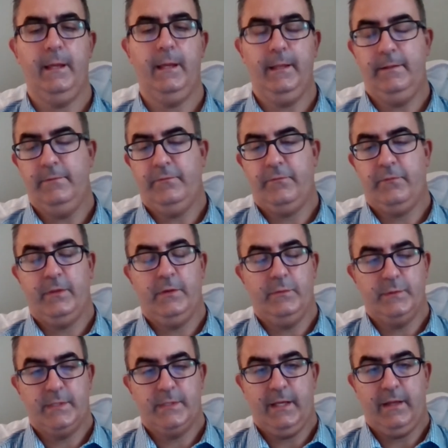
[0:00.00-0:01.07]
And for
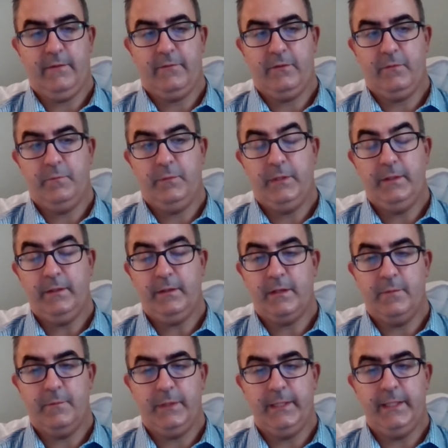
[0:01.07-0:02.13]
those that have
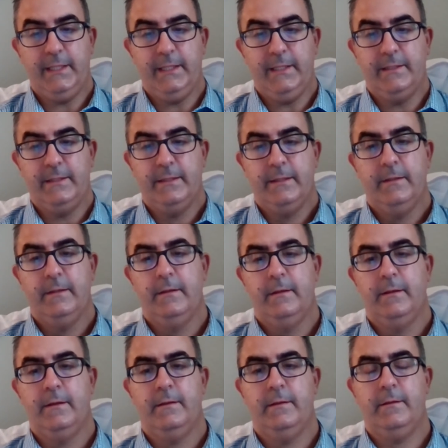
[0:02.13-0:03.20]
completed
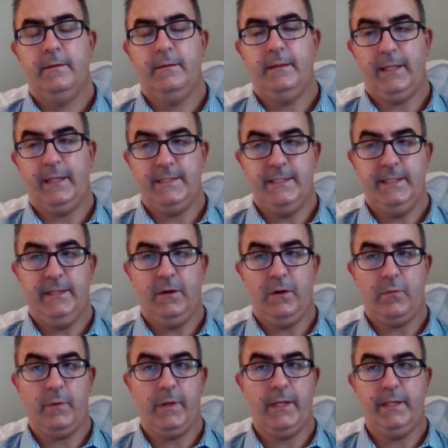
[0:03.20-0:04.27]
19
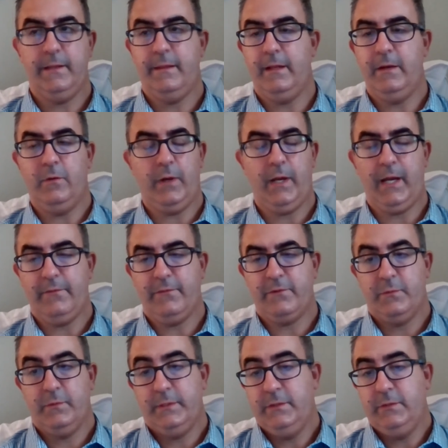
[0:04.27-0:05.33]
already, they don't have
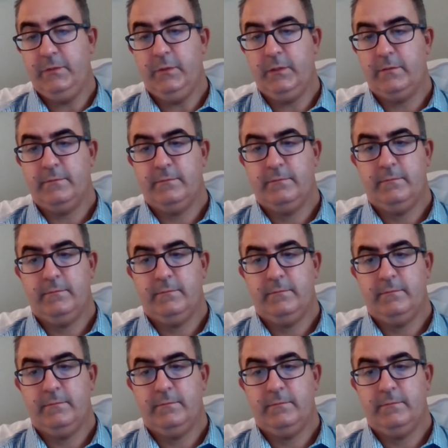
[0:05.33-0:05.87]
to redo it.